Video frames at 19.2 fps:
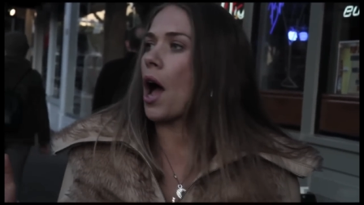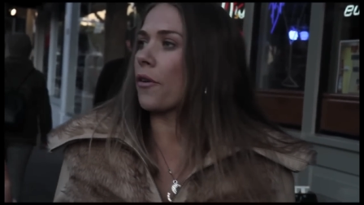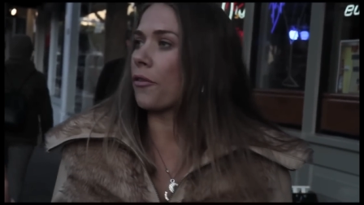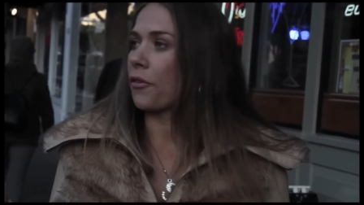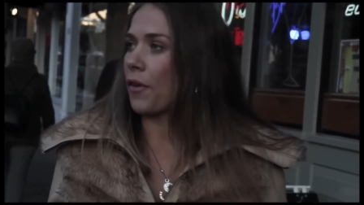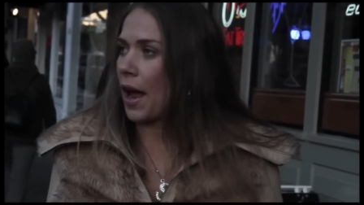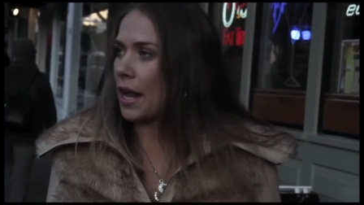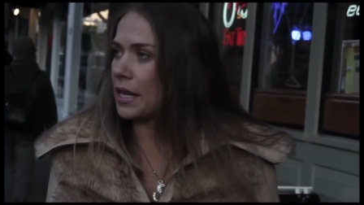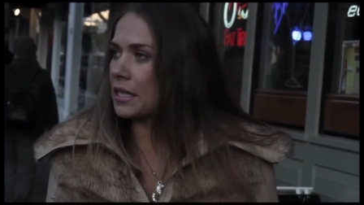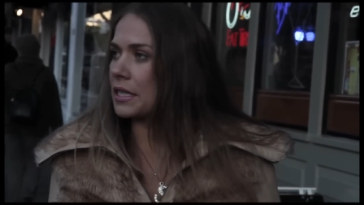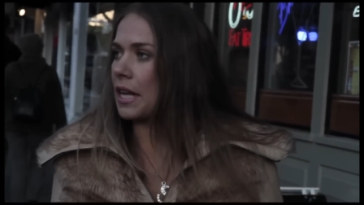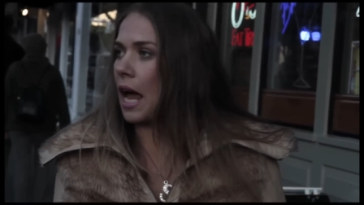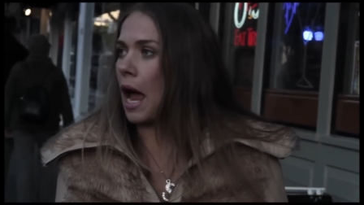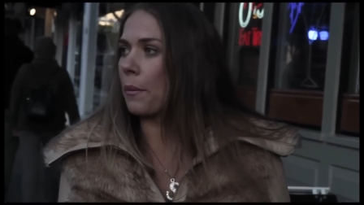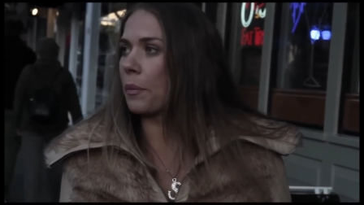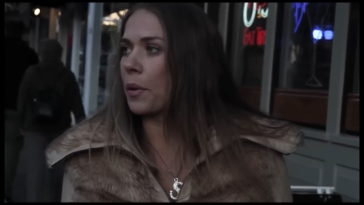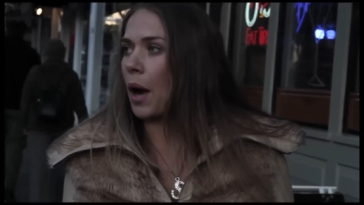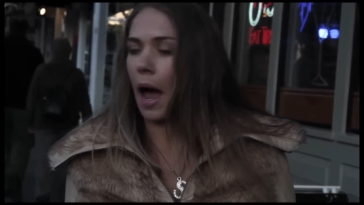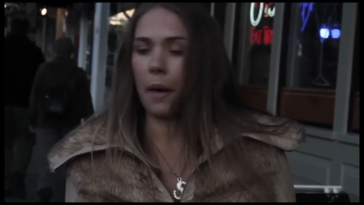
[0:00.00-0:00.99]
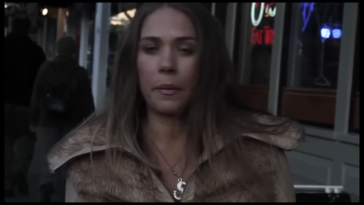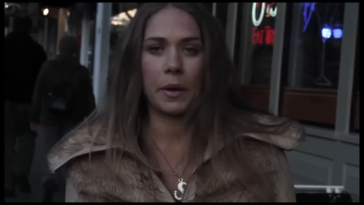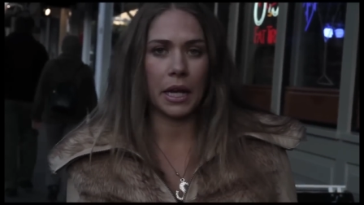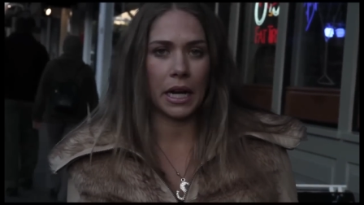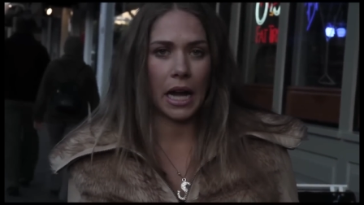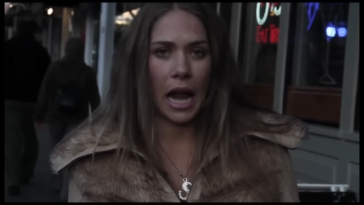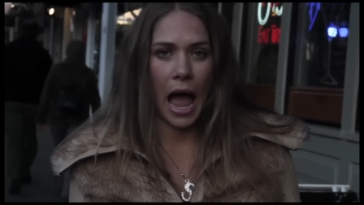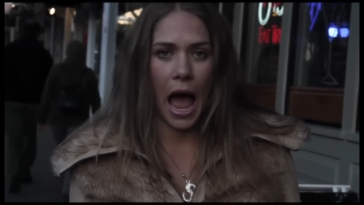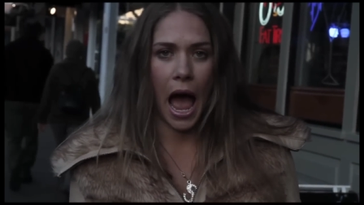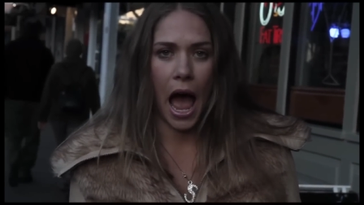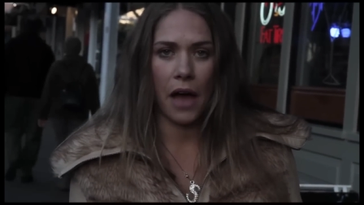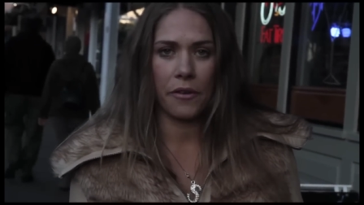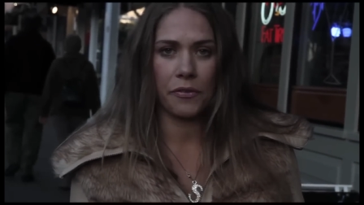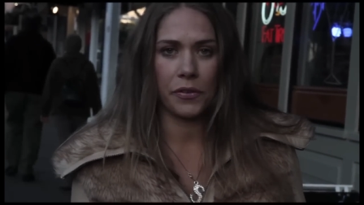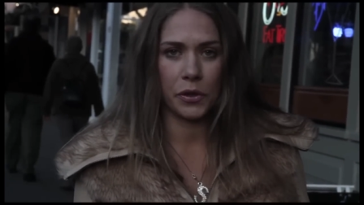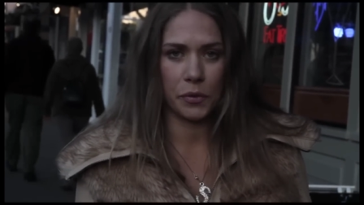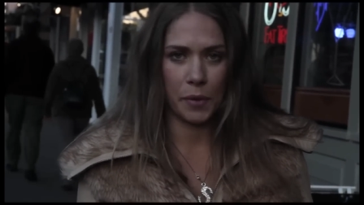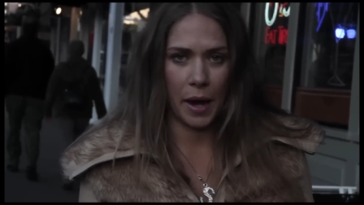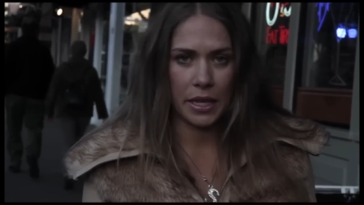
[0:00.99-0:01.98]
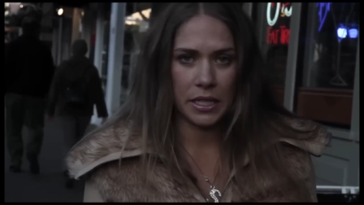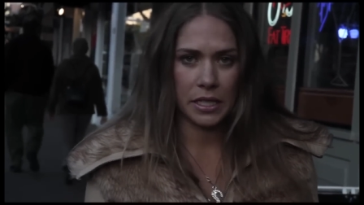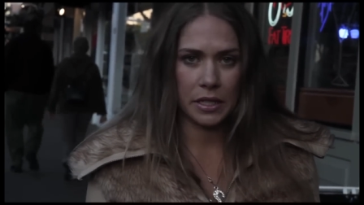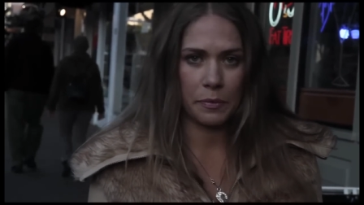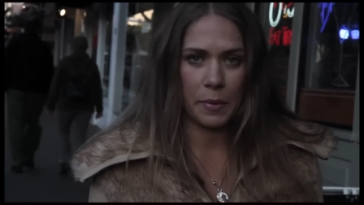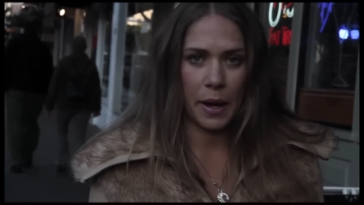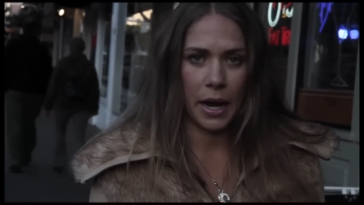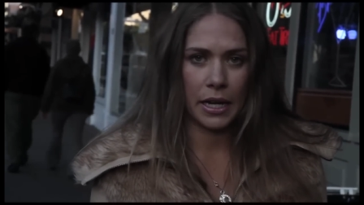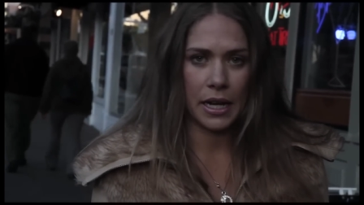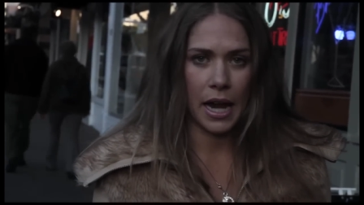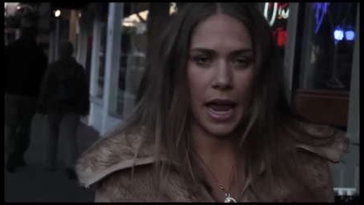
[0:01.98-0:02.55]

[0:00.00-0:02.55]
Friends that I'm probably gonna have for the rest of my